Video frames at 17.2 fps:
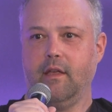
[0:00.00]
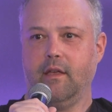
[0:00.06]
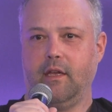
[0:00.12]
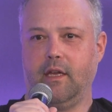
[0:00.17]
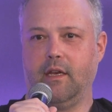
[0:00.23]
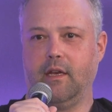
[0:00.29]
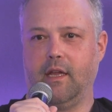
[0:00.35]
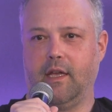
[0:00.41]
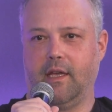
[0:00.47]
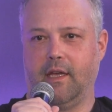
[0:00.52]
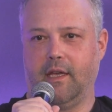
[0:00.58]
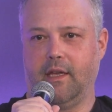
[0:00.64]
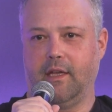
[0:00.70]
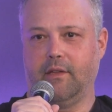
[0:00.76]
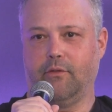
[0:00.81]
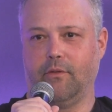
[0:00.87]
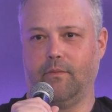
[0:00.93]
in
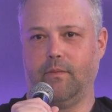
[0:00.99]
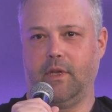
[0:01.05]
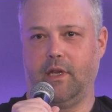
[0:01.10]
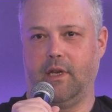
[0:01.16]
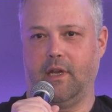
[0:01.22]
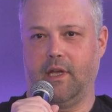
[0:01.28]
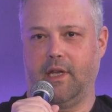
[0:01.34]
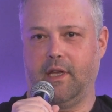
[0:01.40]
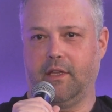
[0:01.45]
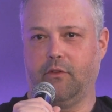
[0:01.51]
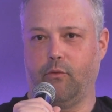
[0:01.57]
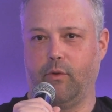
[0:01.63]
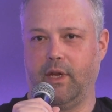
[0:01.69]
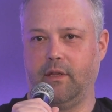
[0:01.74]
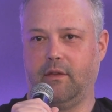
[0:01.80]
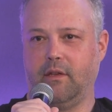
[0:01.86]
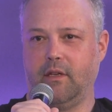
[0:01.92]

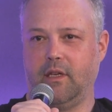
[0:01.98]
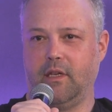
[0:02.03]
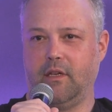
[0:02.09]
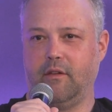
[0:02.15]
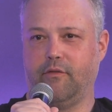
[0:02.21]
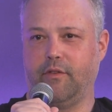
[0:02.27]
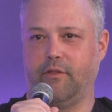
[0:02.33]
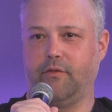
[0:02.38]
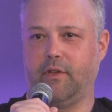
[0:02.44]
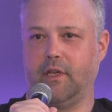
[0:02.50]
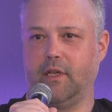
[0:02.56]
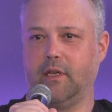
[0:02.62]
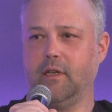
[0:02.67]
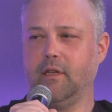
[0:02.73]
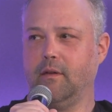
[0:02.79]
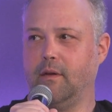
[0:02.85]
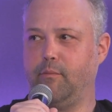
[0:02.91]

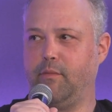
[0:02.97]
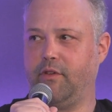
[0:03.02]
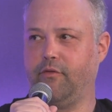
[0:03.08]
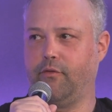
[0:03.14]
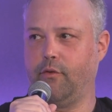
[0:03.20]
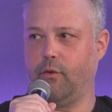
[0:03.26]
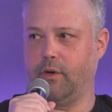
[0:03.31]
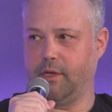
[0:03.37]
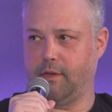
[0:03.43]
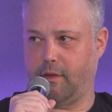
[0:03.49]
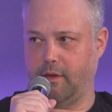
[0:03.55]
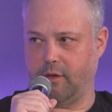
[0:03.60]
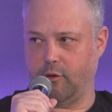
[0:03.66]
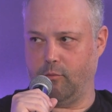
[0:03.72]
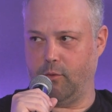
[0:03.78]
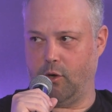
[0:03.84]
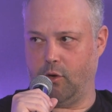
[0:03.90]
2015, before
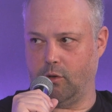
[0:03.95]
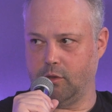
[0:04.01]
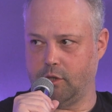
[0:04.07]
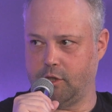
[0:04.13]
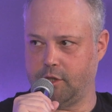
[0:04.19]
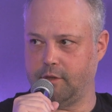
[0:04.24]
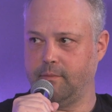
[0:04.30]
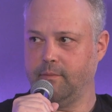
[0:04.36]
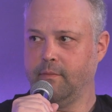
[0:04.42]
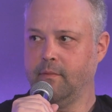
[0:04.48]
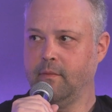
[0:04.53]
Ethereum launched.